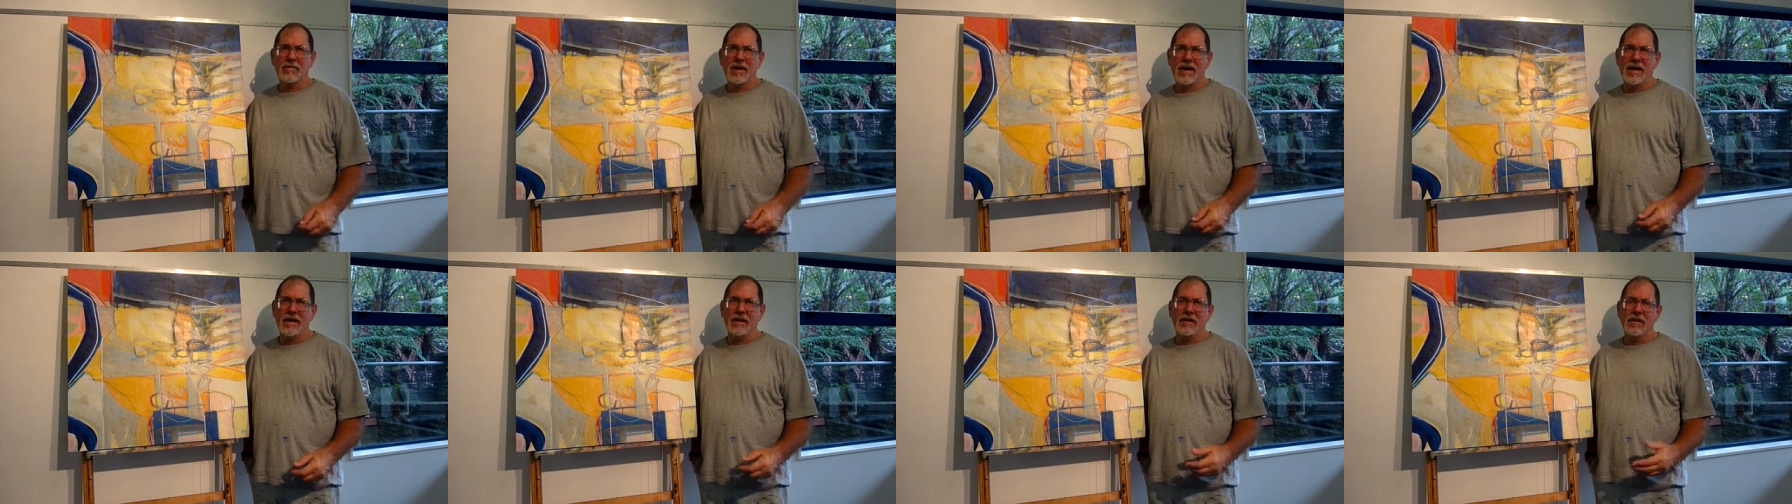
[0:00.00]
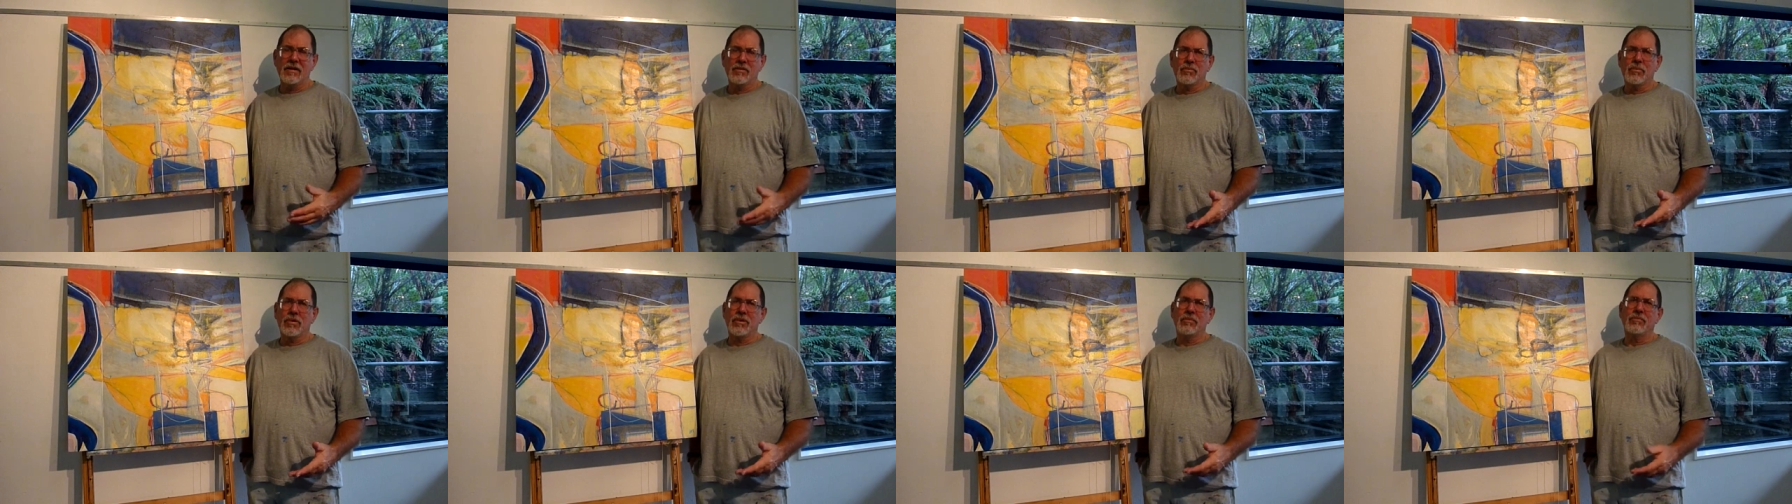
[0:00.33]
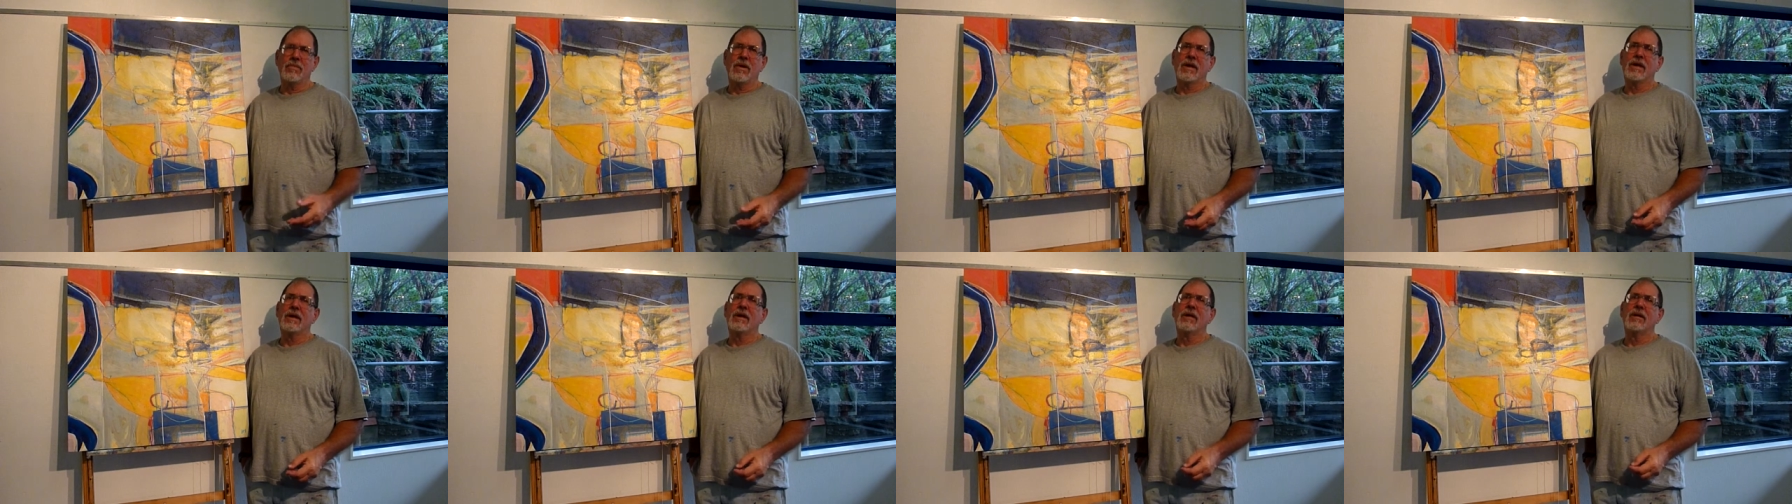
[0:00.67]
painting and
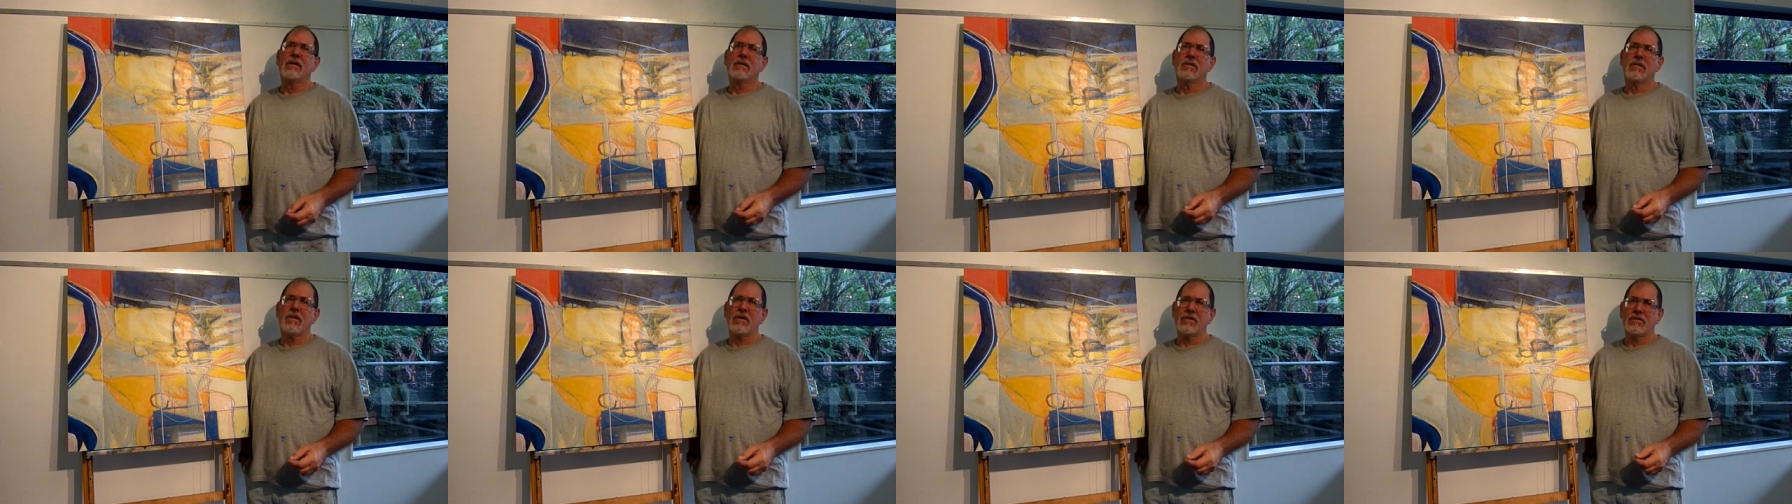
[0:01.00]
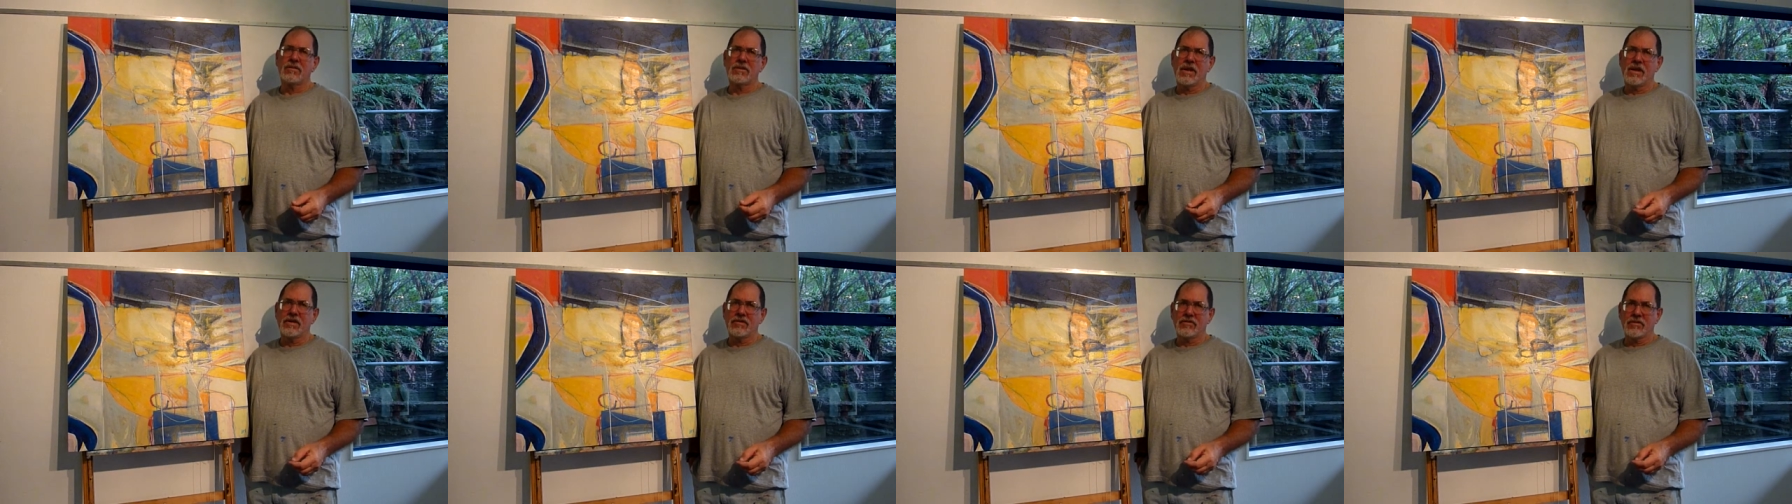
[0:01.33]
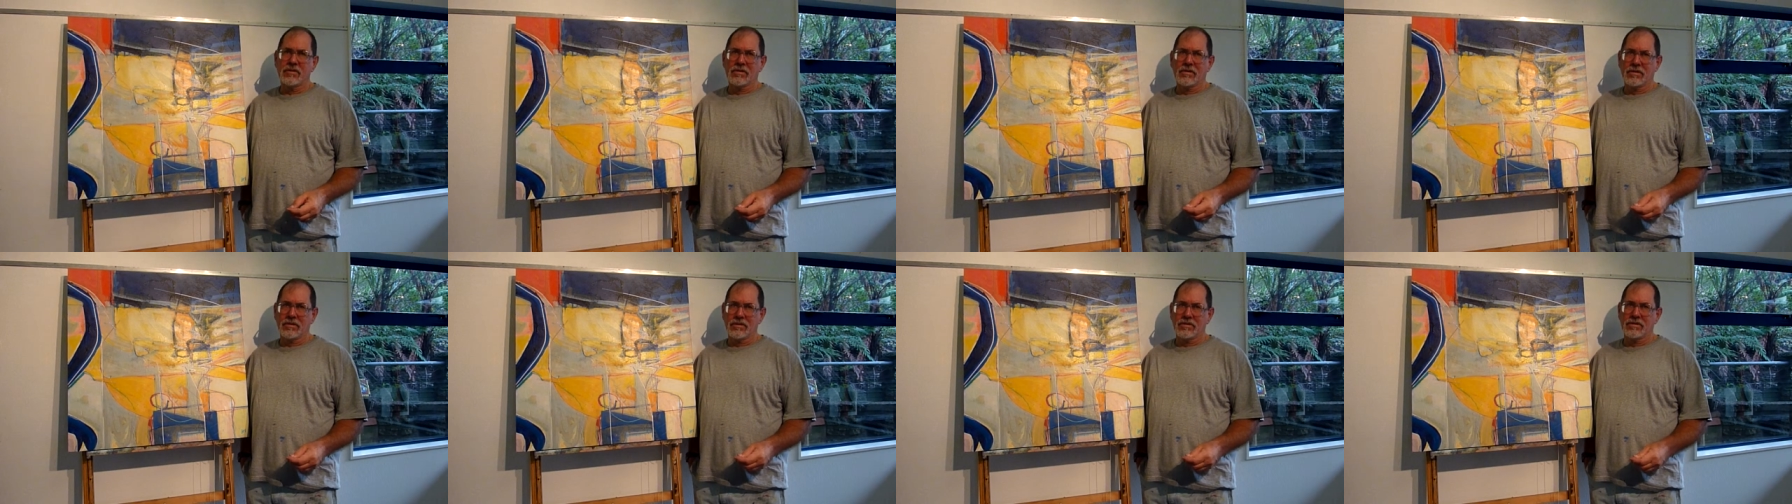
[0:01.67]
printmaking in Los
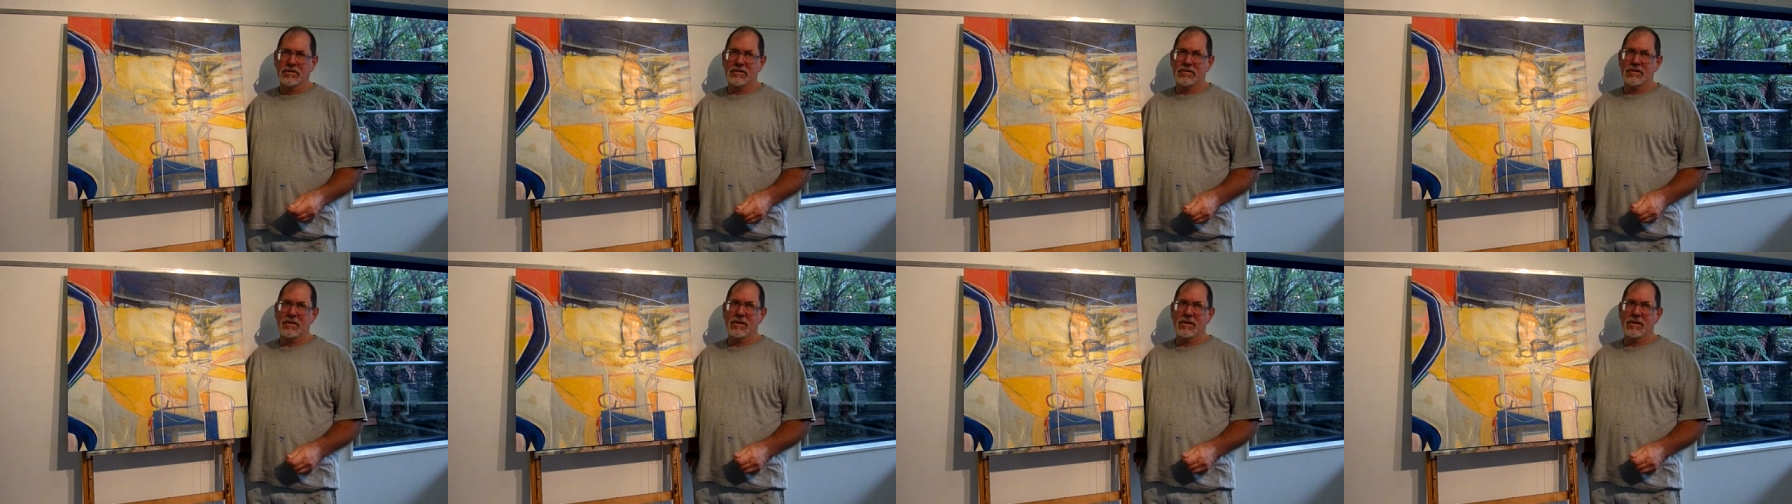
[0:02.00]
Angeles